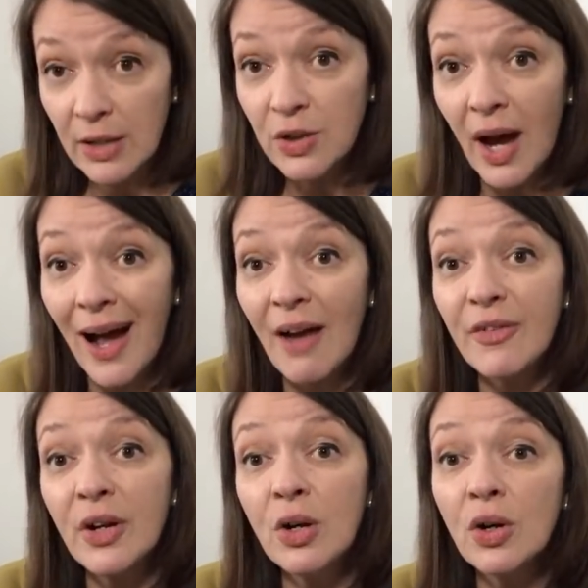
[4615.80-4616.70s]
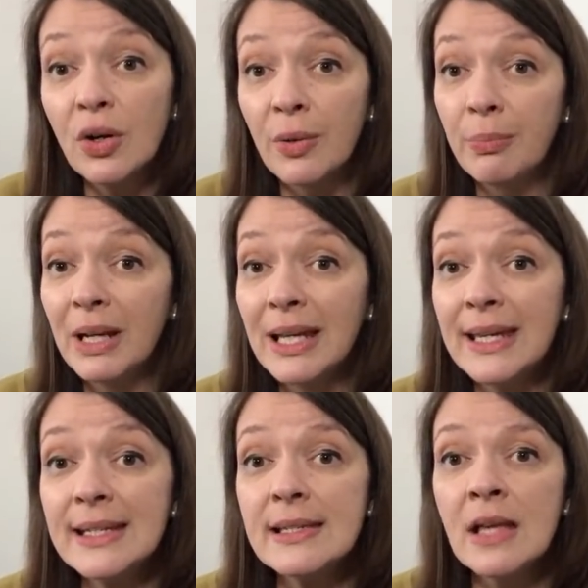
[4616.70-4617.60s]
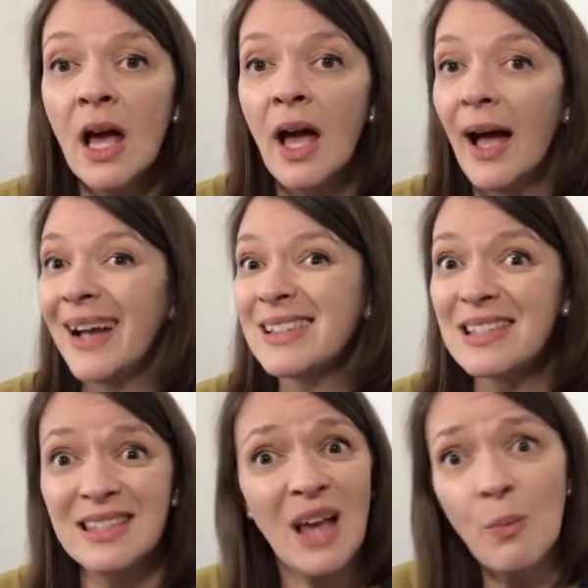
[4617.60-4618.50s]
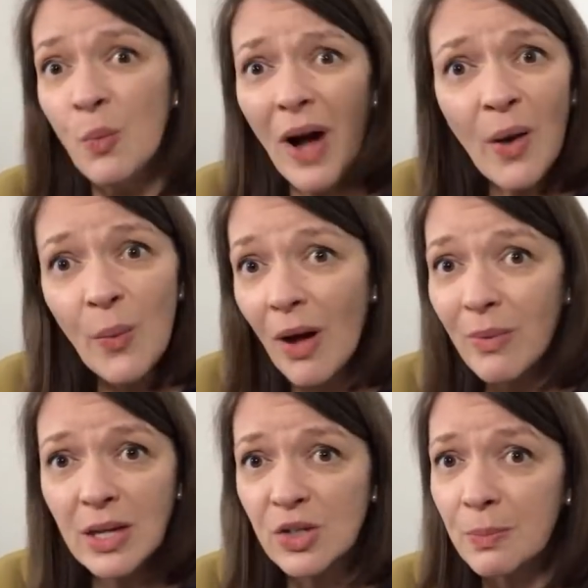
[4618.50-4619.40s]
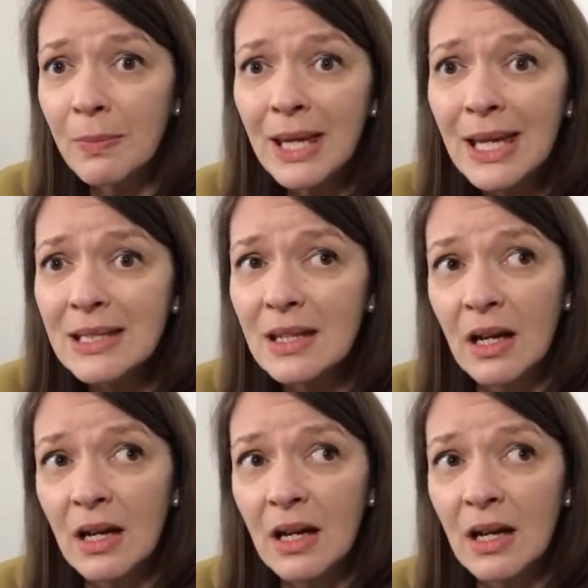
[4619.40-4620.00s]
have a look, please, at somewhere where we could meet?